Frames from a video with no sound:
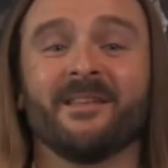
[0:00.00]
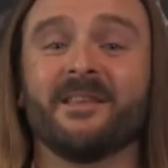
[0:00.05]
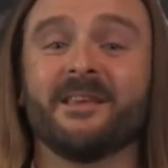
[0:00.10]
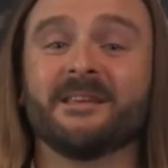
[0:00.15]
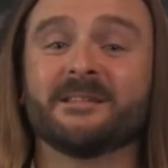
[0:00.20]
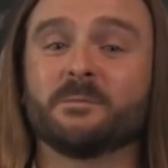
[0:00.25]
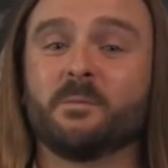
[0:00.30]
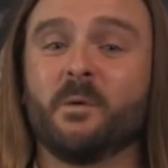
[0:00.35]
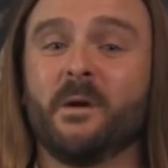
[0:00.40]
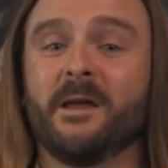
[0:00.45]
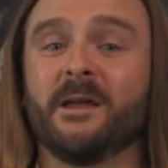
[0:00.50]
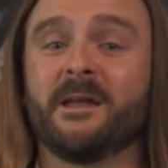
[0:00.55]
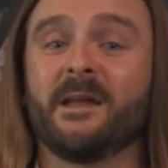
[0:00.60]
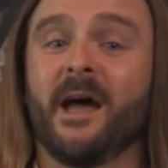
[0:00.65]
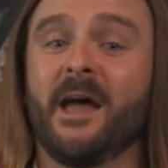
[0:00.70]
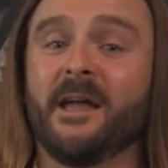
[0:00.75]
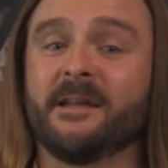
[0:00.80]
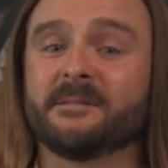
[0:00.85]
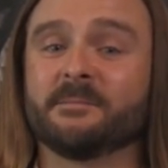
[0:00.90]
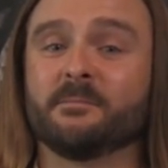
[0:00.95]
This week,
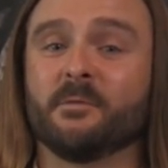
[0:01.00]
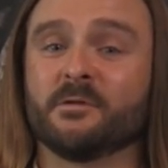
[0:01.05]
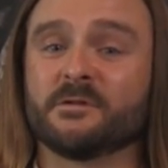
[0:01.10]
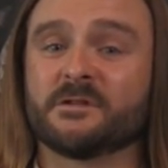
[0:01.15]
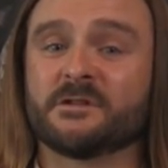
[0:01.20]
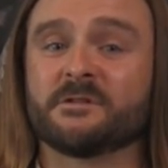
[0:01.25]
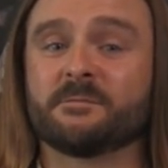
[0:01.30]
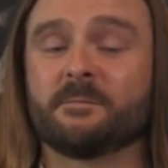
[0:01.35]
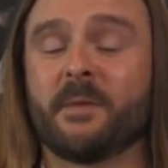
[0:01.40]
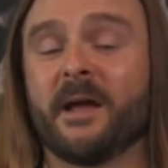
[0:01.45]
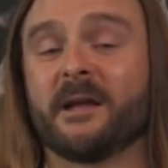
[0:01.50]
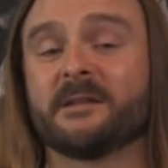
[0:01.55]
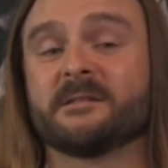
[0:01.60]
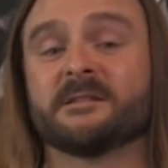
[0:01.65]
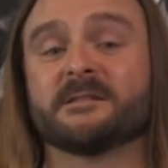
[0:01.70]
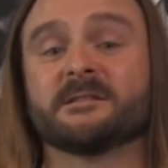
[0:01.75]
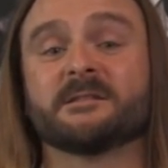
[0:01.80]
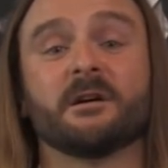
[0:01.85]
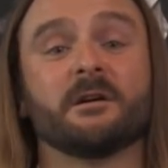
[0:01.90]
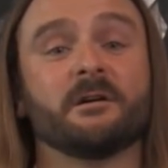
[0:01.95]
eight more
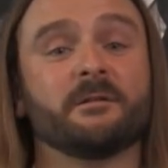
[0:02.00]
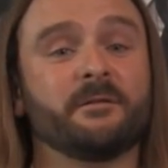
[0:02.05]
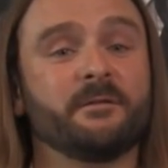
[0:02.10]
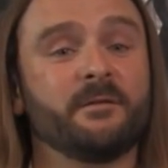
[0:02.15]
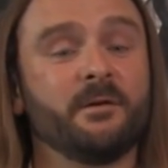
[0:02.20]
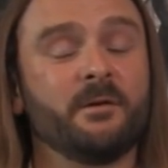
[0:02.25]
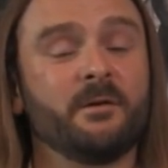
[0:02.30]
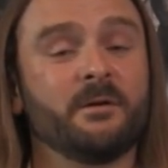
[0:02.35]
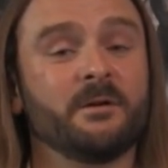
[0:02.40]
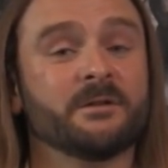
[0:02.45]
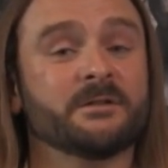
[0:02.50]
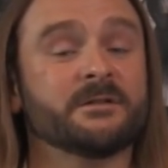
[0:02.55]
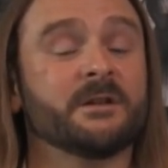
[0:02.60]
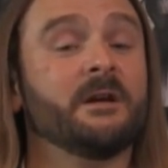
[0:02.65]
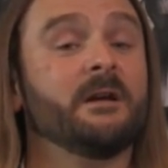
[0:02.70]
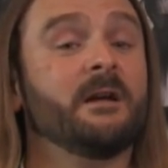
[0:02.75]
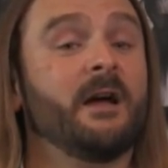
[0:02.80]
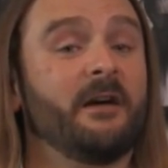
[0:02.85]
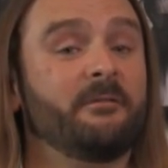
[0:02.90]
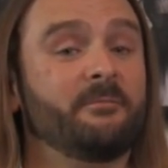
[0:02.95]
Spectre-style flaws
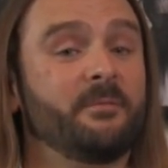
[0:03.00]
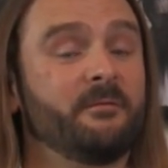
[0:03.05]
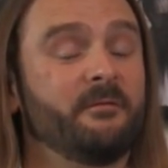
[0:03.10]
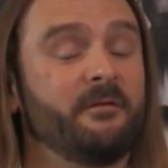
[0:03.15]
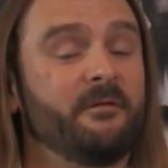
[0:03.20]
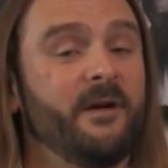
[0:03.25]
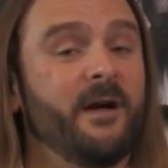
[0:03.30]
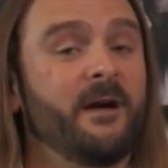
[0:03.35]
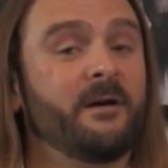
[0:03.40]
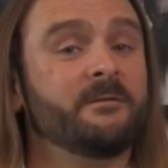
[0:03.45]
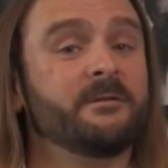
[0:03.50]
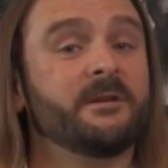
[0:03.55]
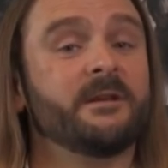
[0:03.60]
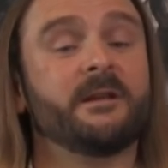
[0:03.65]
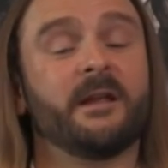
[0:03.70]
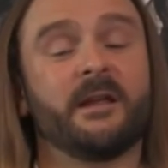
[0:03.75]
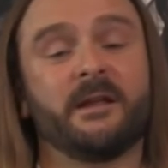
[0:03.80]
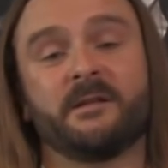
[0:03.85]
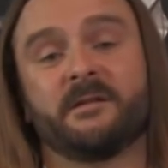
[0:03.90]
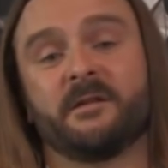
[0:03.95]
have been found in
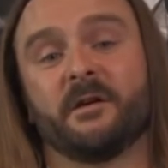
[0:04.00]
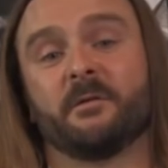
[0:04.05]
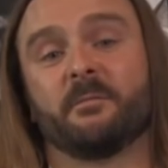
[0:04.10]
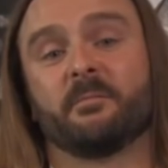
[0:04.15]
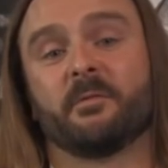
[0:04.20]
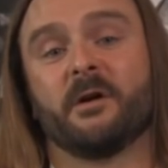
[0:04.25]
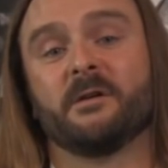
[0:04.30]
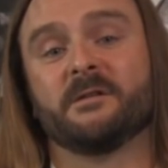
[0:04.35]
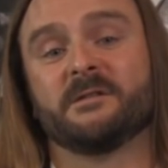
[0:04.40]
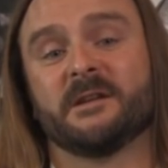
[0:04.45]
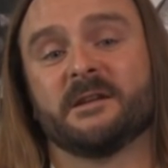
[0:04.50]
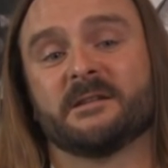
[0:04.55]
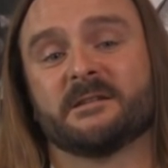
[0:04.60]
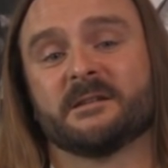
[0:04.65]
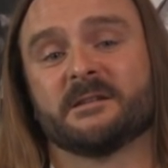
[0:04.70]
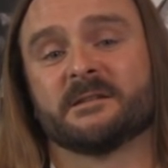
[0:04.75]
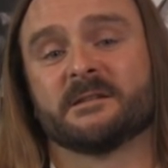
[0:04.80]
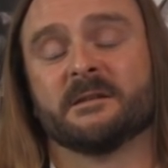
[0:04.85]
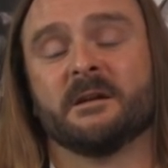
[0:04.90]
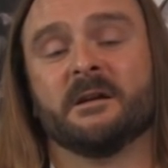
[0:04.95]
Intel
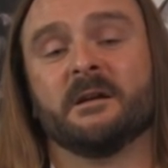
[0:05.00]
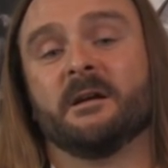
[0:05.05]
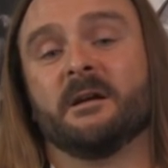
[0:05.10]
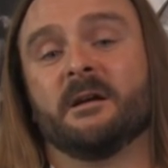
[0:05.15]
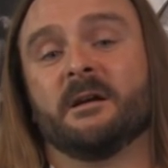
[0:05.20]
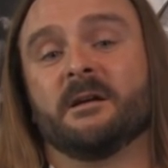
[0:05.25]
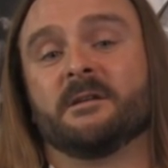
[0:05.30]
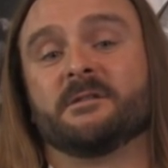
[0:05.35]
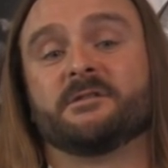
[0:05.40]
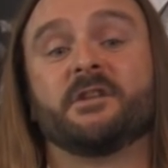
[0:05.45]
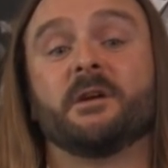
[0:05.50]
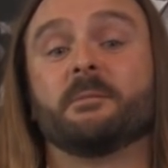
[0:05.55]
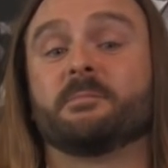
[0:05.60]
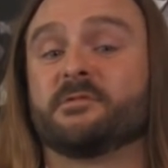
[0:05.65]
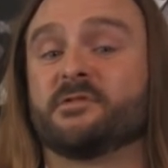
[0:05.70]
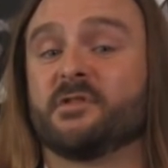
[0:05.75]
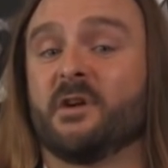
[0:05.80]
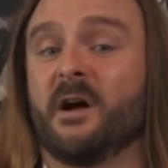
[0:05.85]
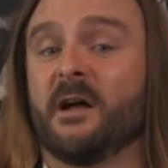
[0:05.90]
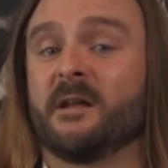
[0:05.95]
processors.
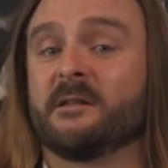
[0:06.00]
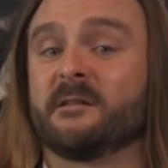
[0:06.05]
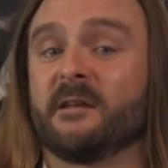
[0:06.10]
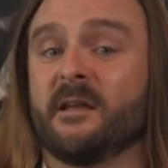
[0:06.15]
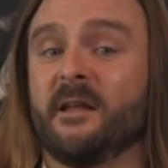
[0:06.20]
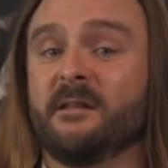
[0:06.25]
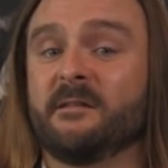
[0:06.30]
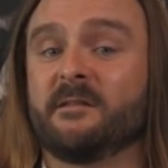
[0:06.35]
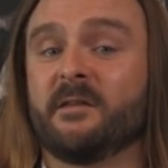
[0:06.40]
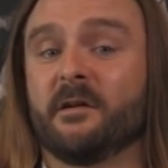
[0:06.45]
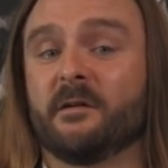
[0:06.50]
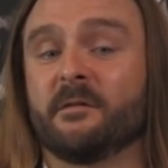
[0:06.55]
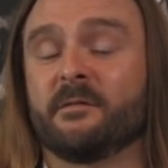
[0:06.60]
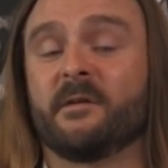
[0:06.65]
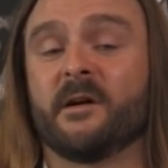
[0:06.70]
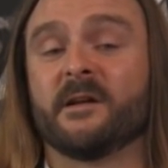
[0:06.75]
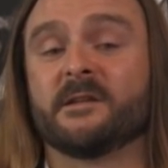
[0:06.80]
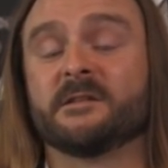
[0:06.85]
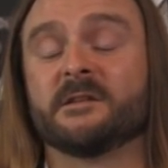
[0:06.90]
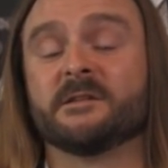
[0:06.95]
Chip giant Intel
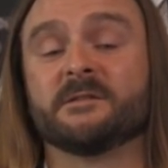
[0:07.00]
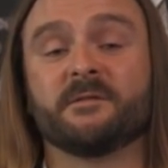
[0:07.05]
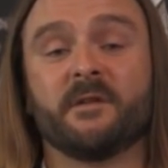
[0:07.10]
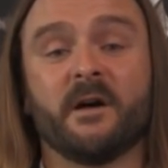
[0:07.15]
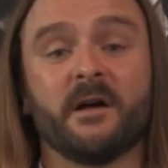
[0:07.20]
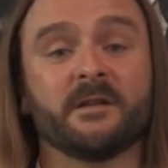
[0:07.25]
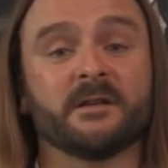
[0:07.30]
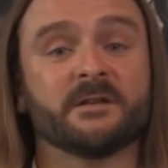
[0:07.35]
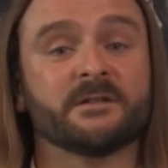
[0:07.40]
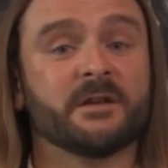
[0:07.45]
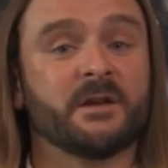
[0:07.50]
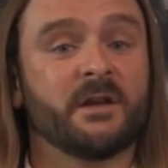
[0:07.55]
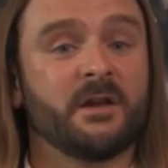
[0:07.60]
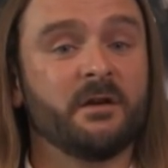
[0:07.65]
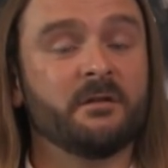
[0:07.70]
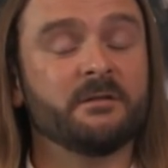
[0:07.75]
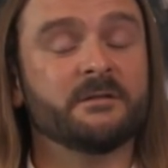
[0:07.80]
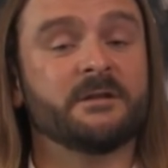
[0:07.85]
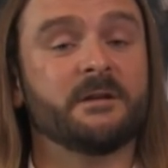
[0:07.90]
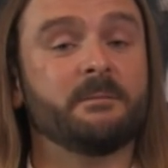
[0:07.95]
faces further
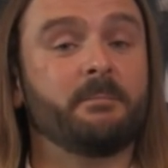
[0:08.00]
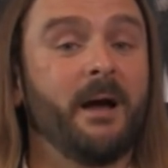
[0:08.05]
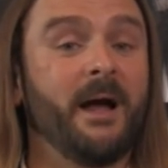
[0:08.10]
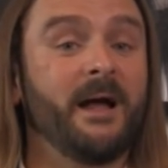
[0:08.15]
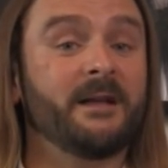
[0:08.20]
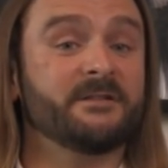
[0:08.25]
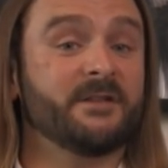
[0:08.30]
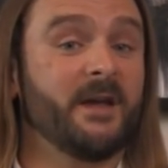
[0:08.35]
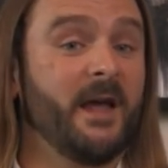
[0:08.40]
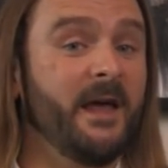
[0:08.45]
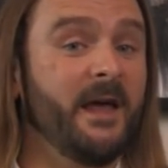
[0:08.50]
security patch